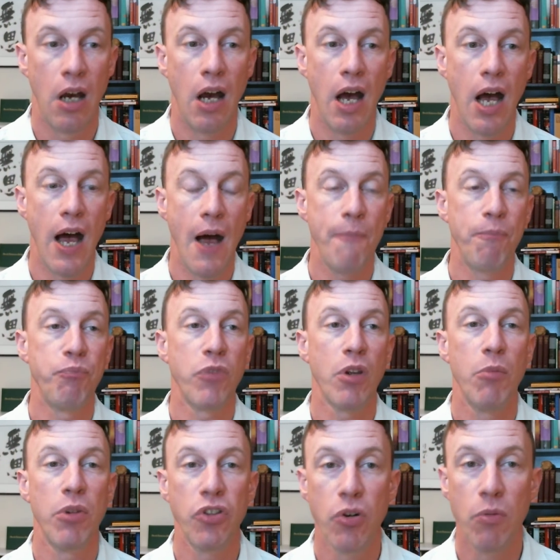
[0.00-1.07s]
um,
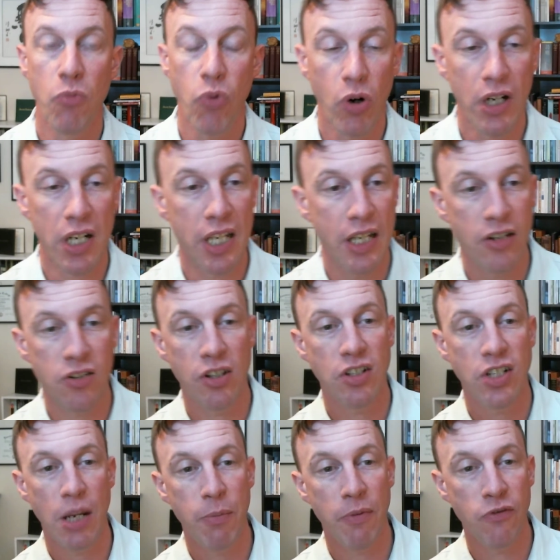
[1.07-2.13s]
but they're more akin to the
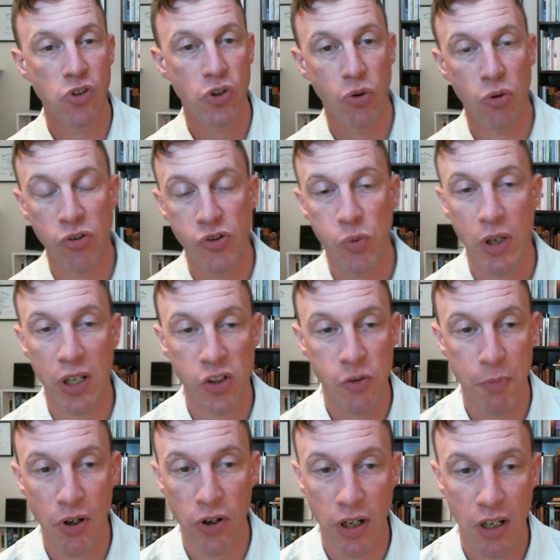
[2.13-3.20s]
type of truths we
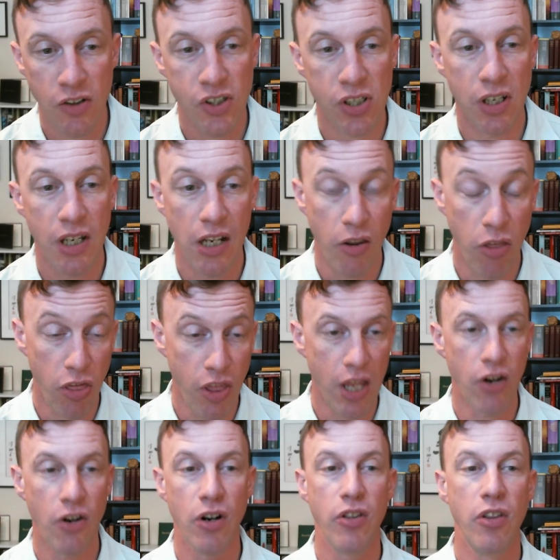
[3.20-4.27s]
experience in
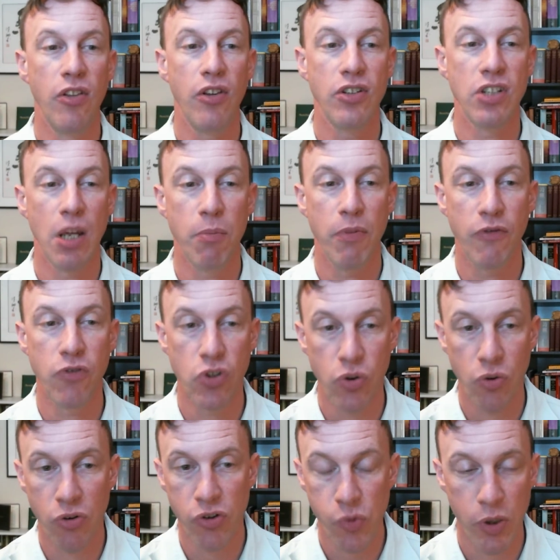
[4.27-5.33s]
theater than the type of
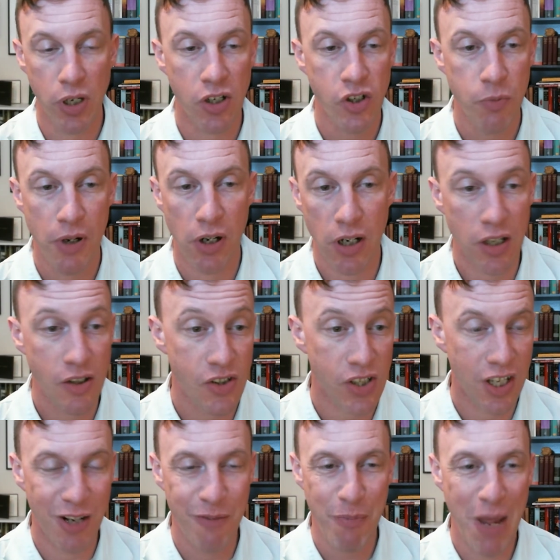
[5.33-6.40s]
truths we experience
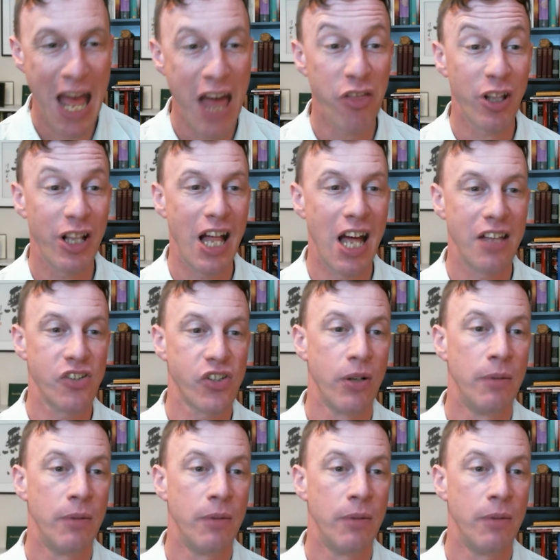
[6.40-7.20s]
in math class.